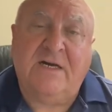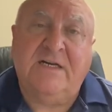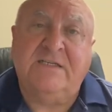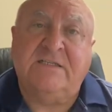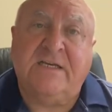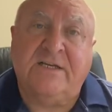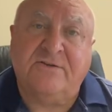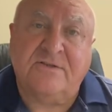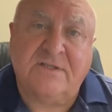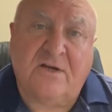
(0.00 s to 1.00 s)
is to get
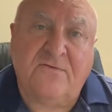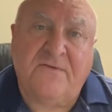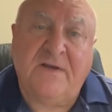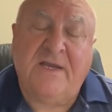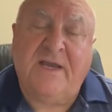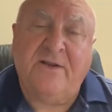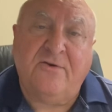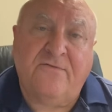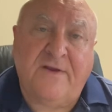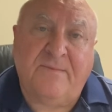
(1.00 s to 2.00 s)
yourself and
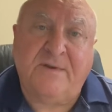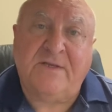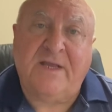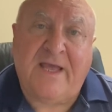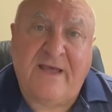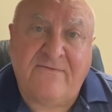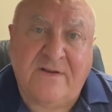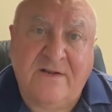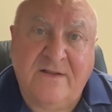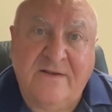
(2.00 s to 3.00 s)
your family to heaven.